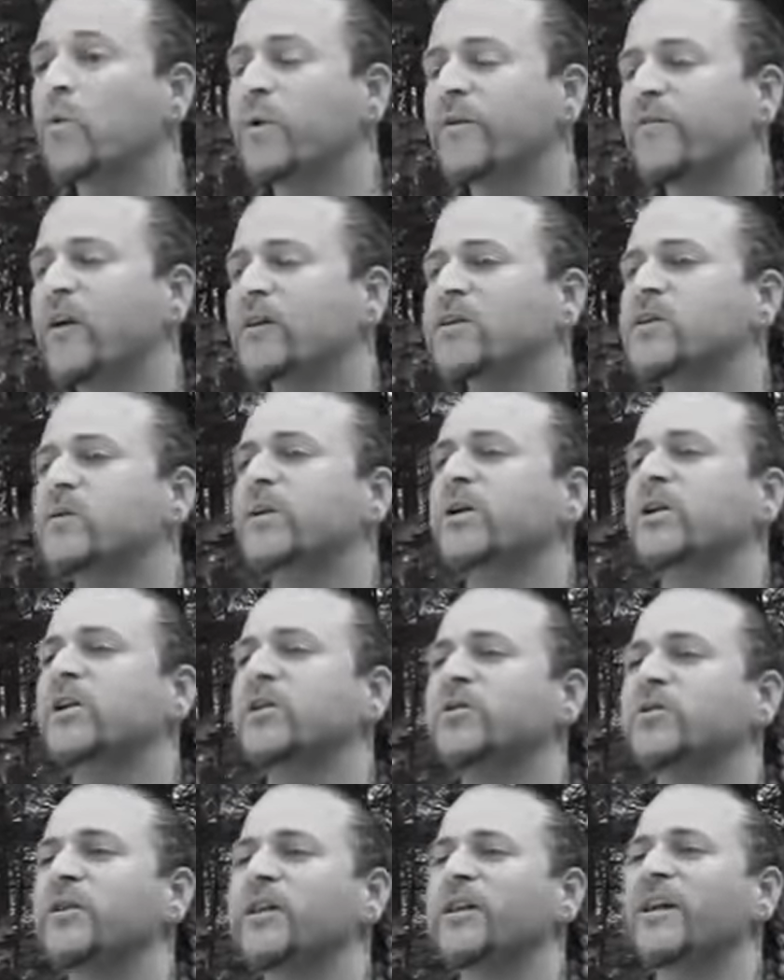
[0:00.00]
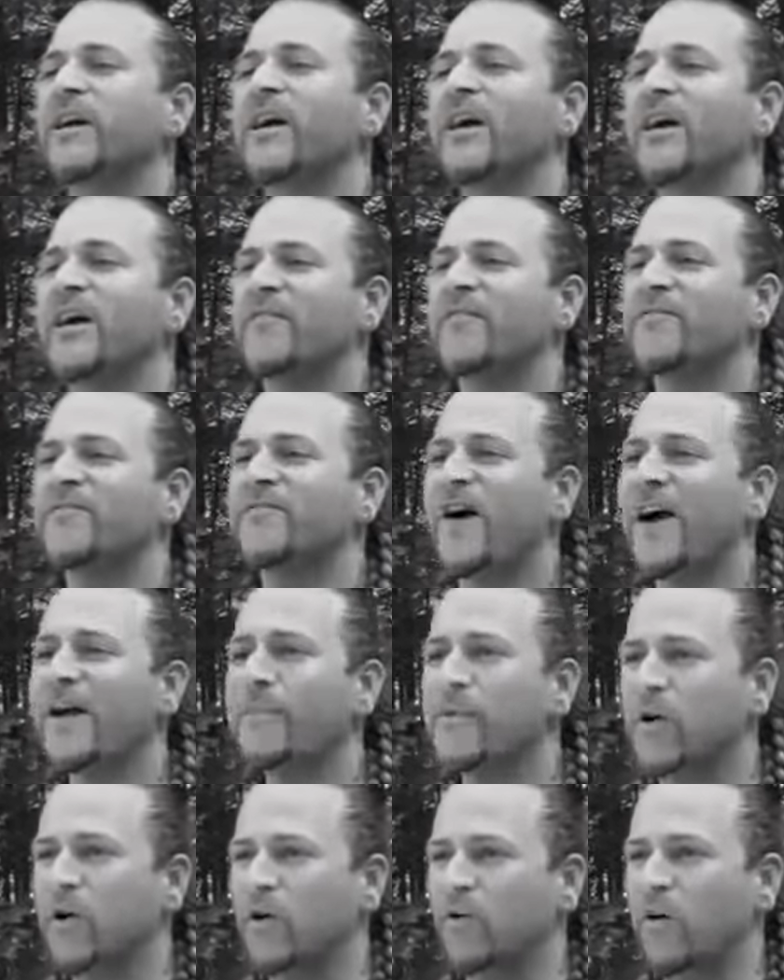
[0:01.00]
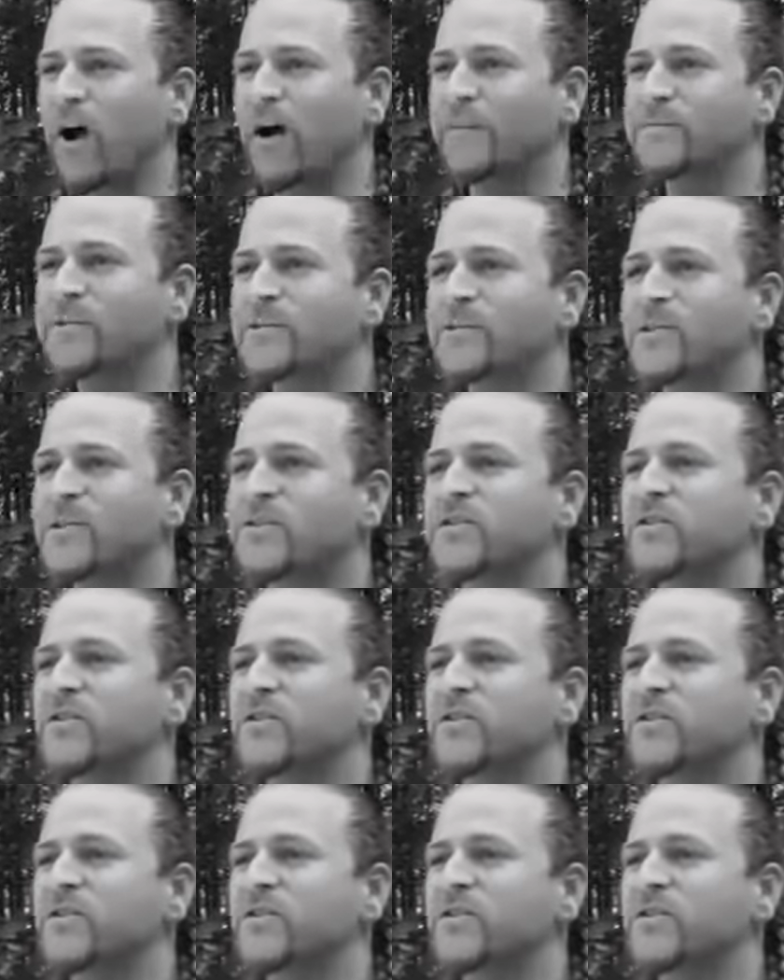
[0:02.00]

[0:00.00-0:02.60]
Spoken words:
We've also included fiber crops